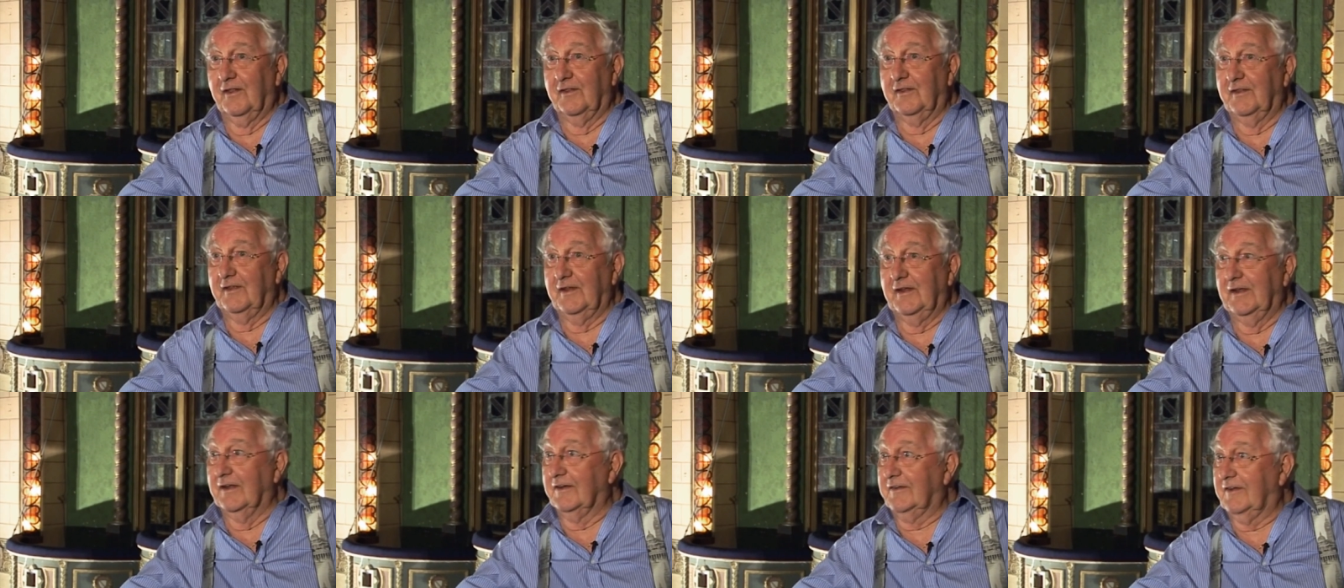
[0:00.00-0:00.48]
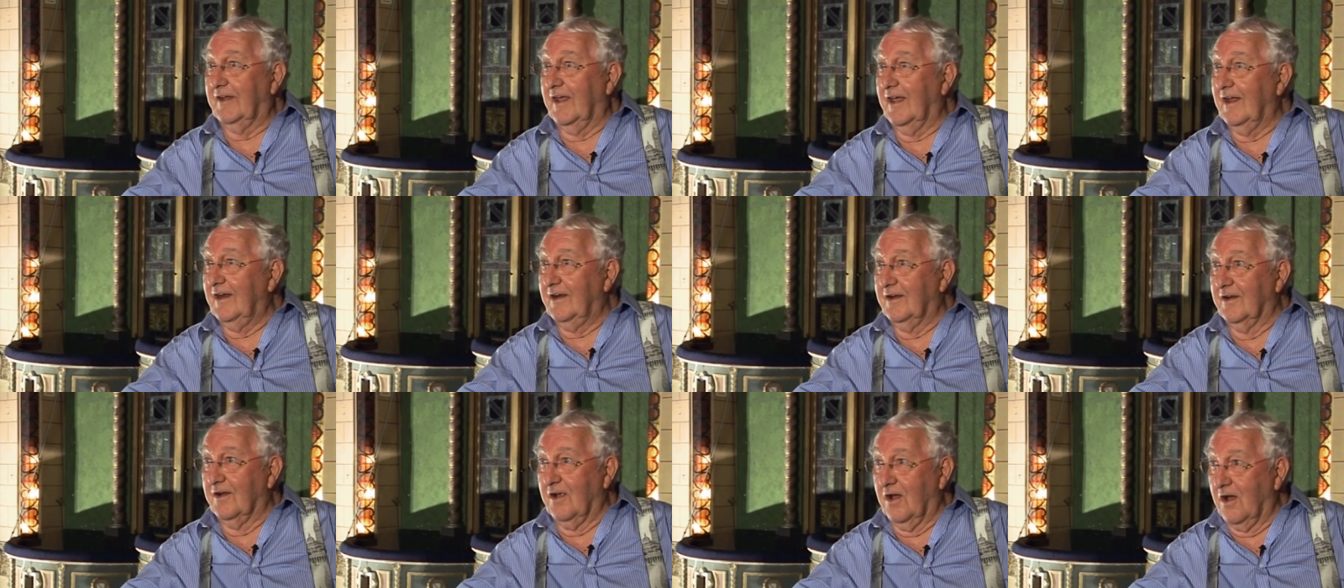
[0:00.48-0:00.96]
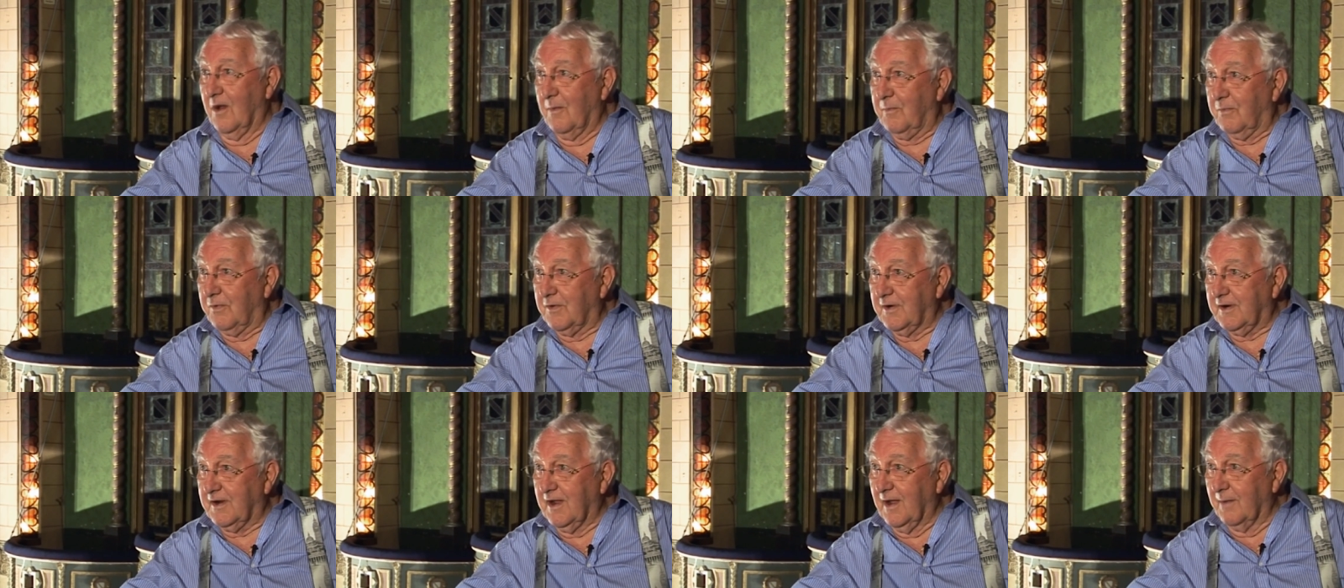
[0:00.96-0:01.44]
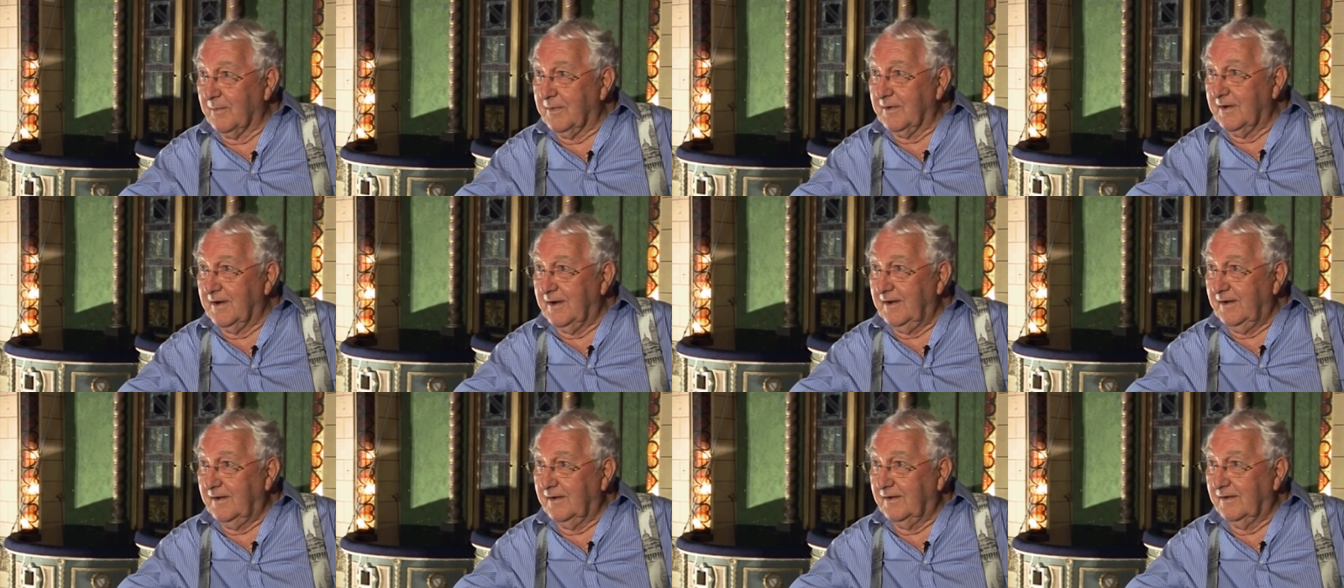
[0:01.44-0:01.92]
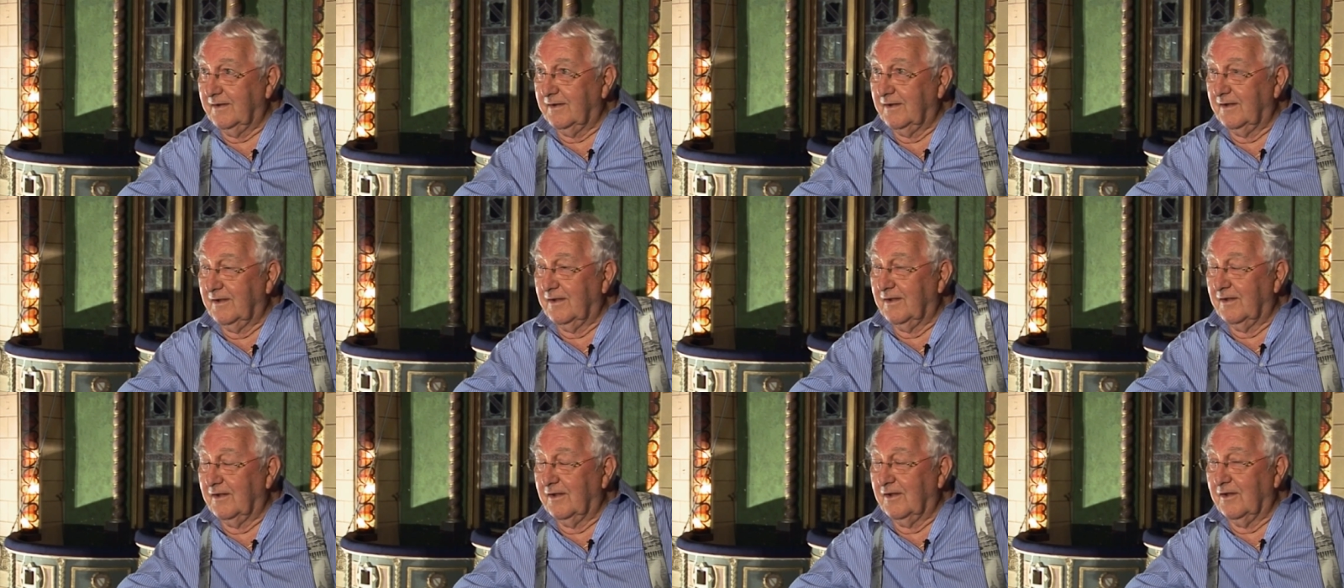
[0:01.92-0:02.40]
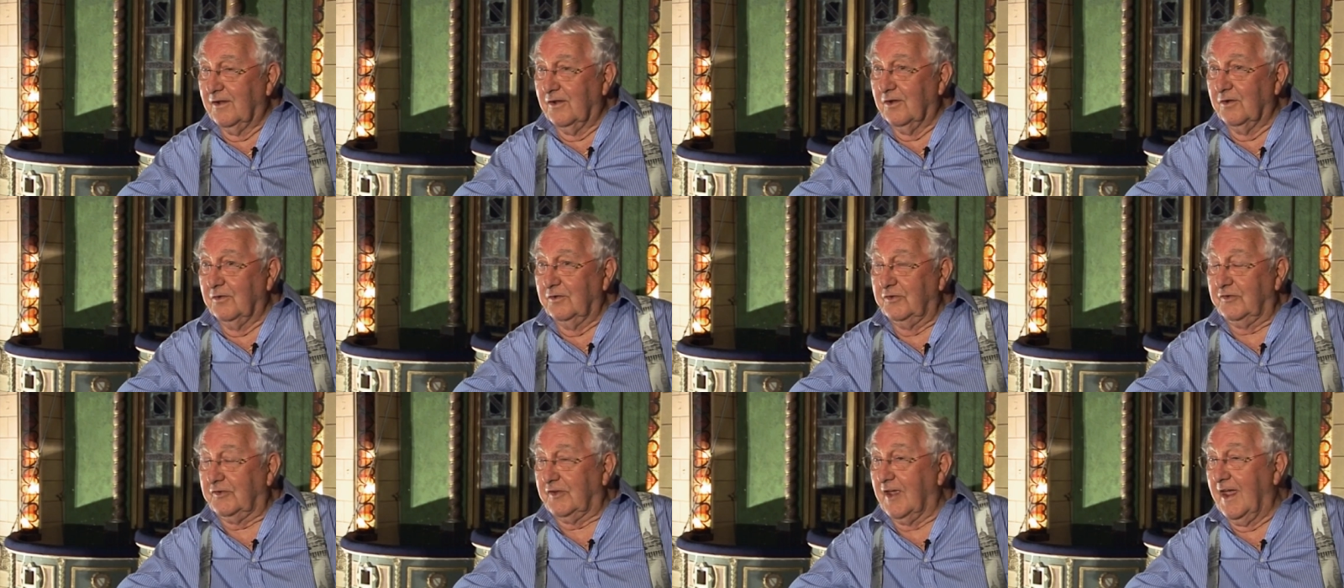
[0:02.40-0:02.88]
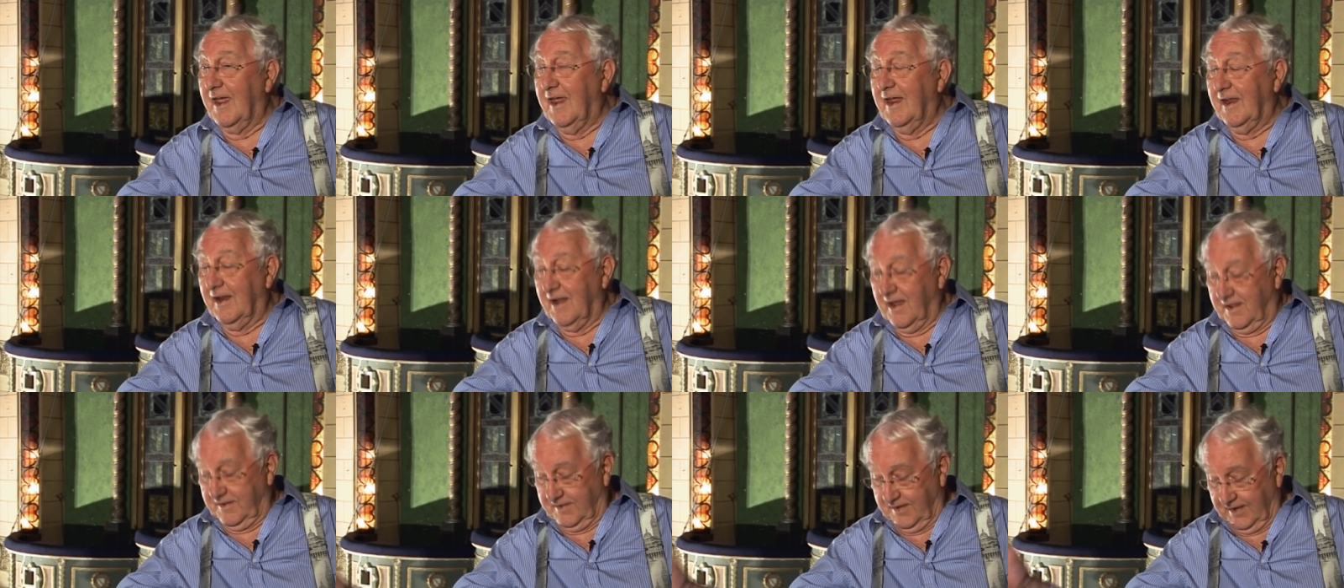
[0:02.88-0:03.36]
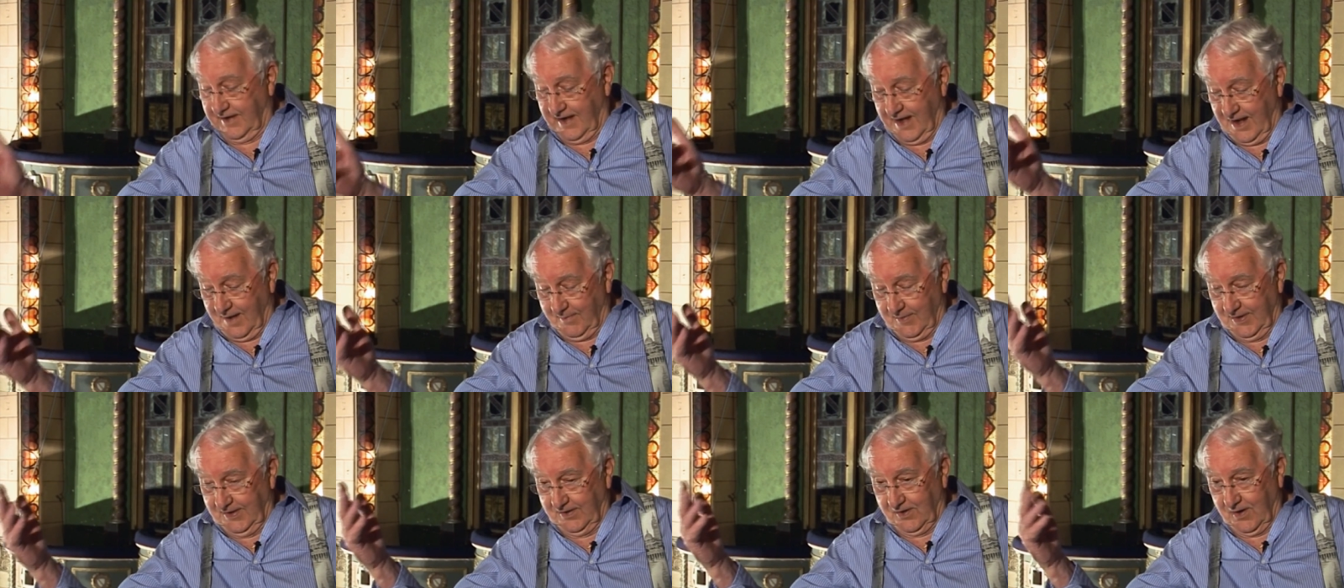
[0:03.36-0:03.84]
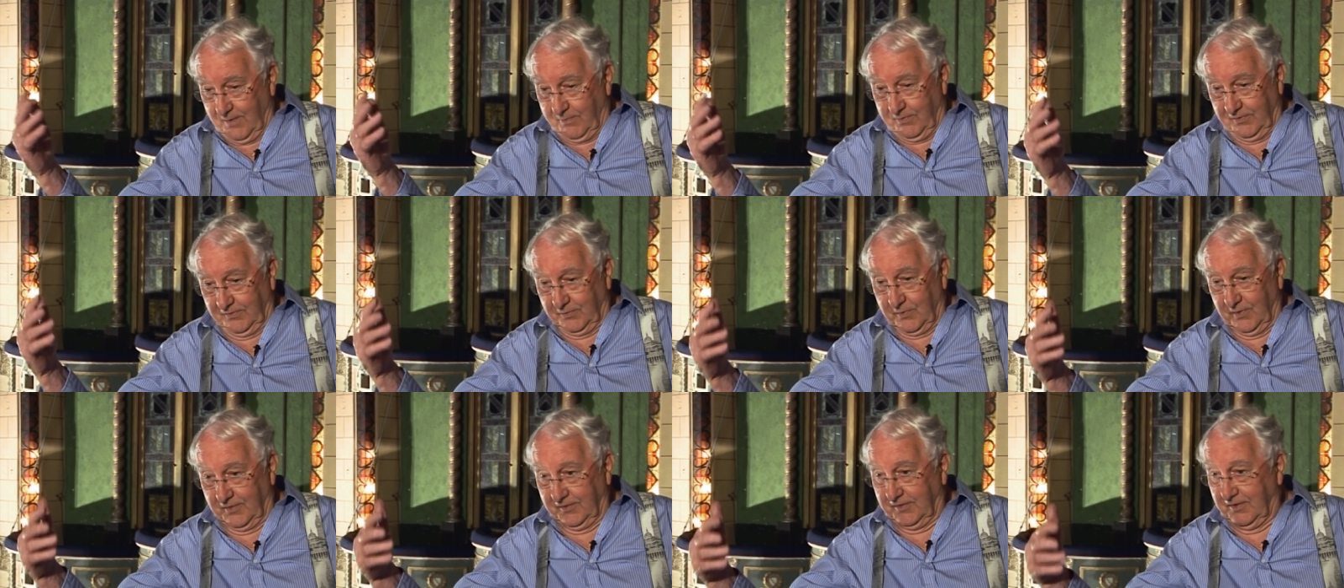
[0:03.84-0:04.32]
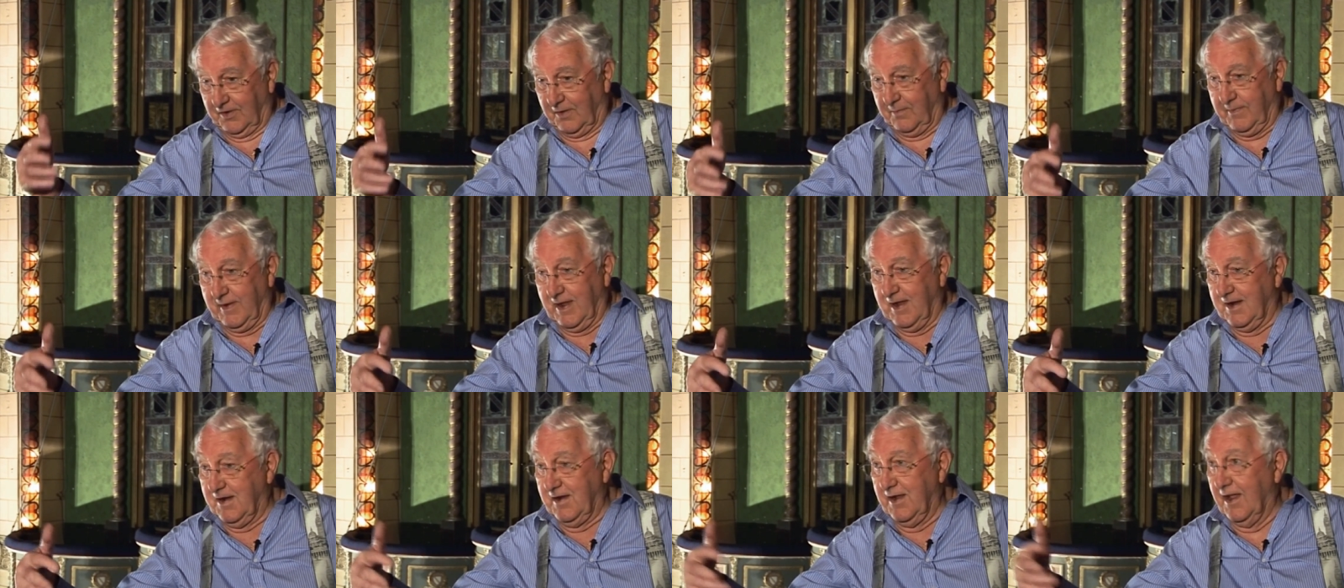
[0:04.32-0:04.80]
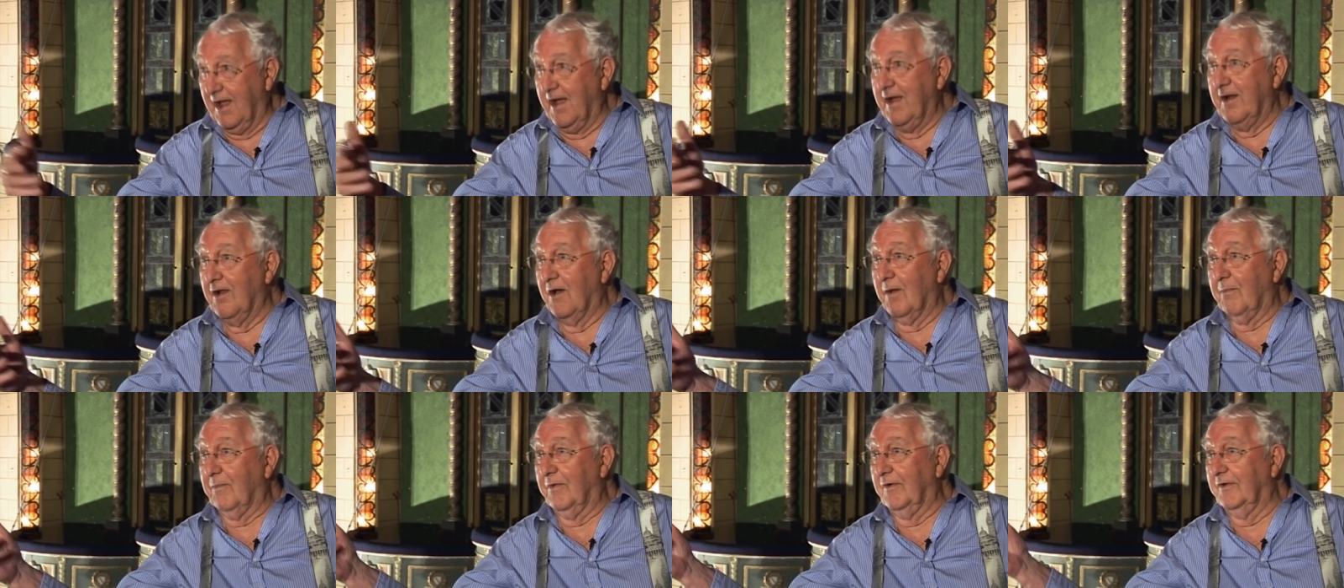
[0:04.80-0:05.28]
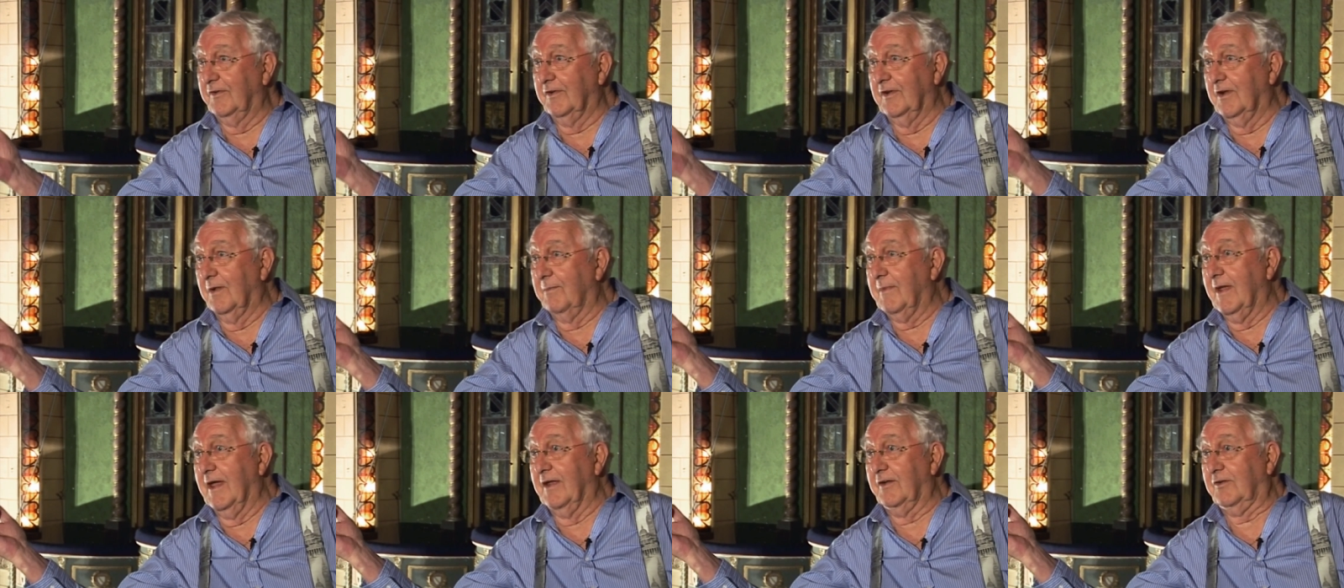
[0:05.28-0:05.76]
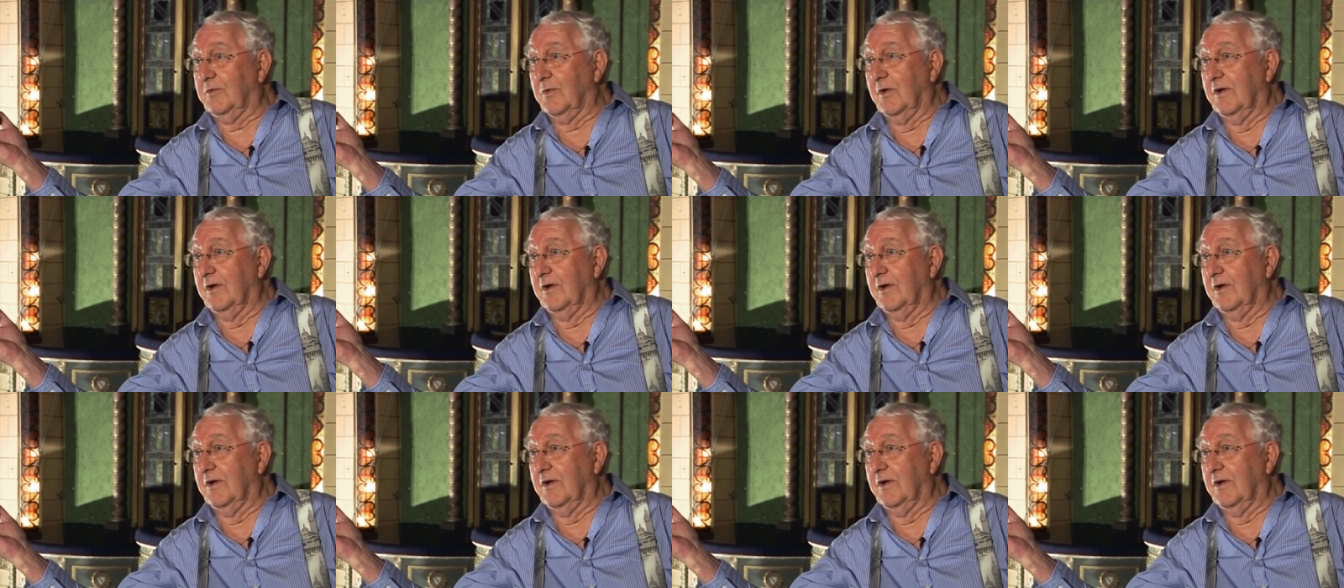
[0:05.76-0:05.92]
the Italian Opera Company, who sang, I think, how many operas was it? About nine operas in about